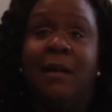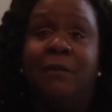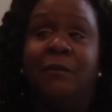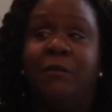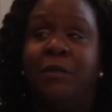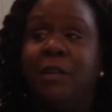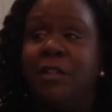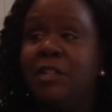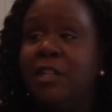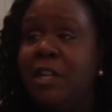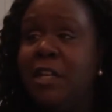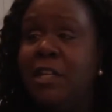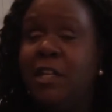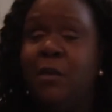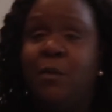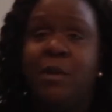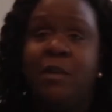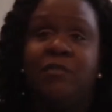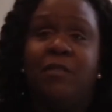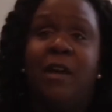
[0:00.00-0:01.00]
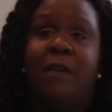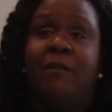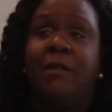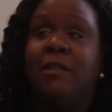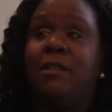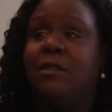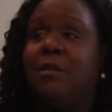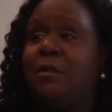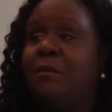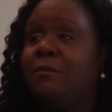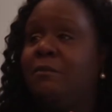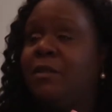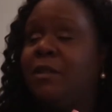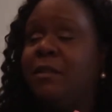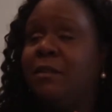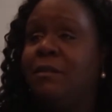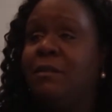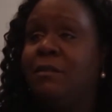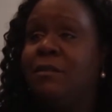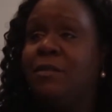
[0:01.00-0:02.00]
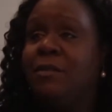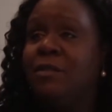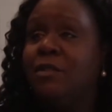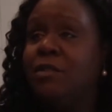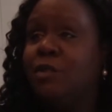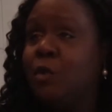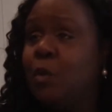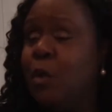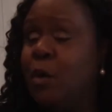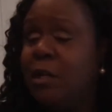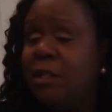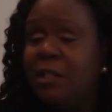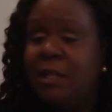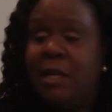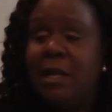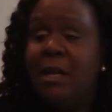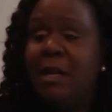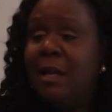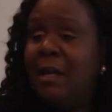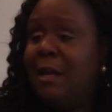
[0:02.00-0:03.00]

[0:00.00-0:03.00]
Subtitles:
Virginia, we traveled to Georgia.